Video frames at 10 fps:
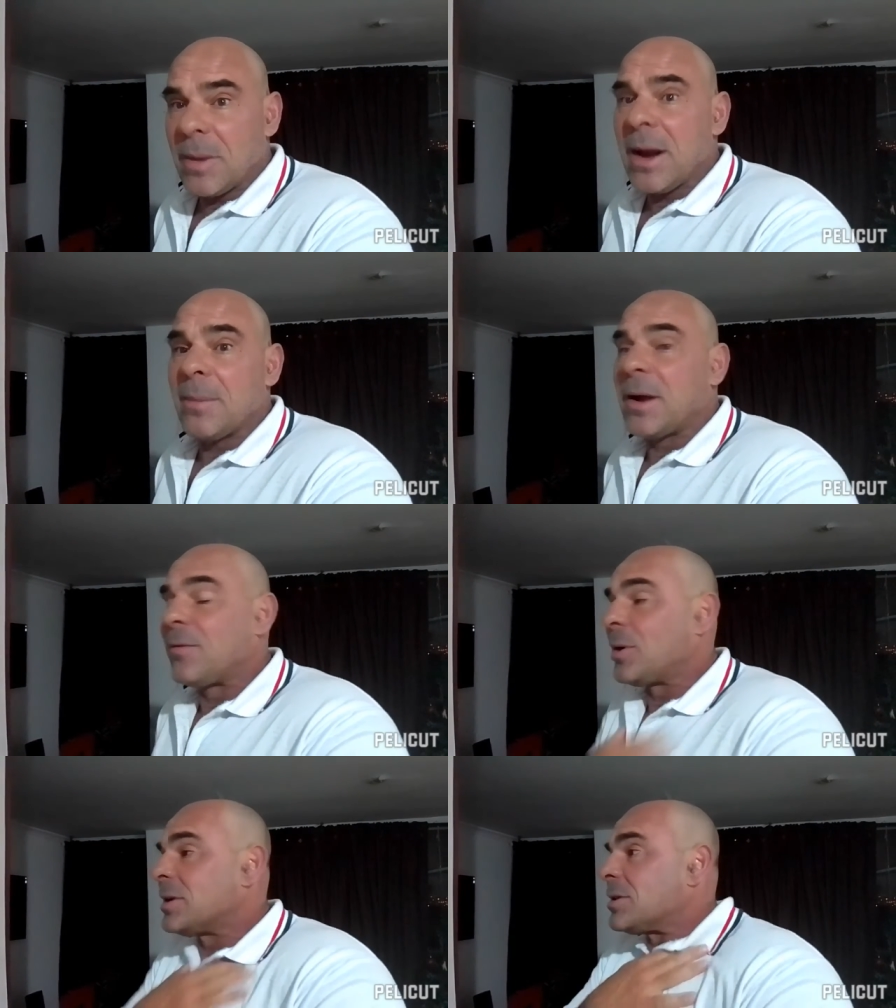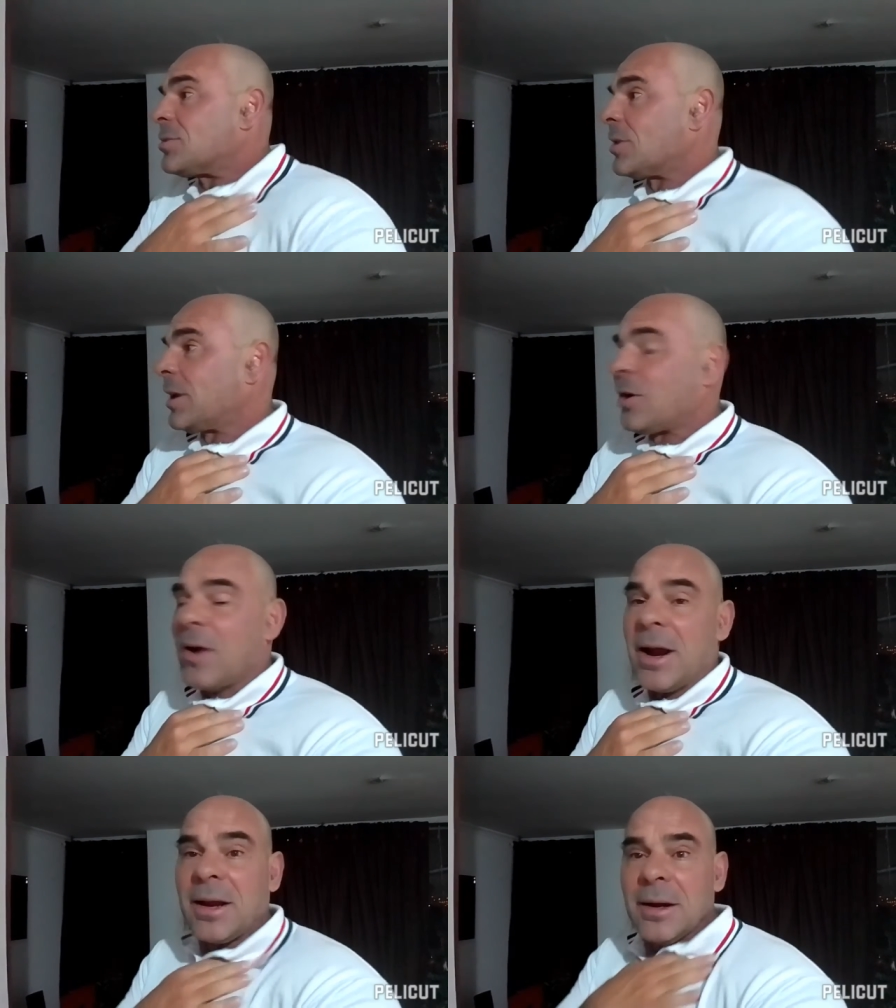Man, my voice is really
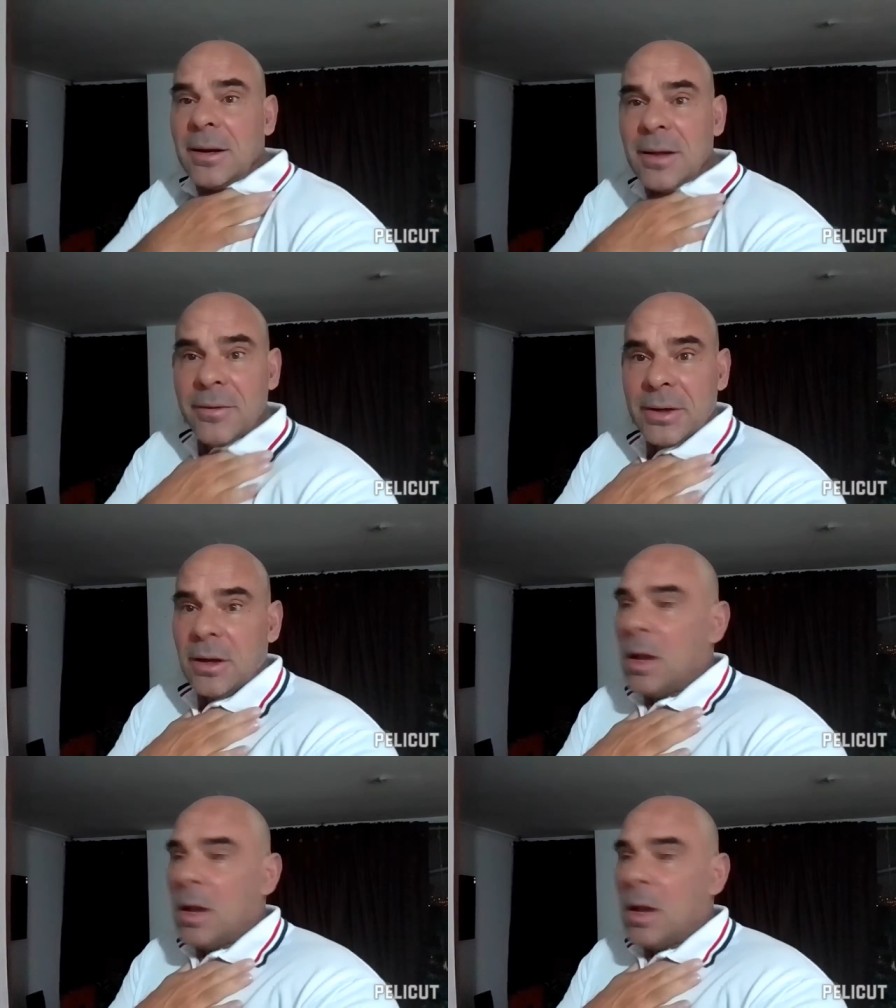cracking. I love it.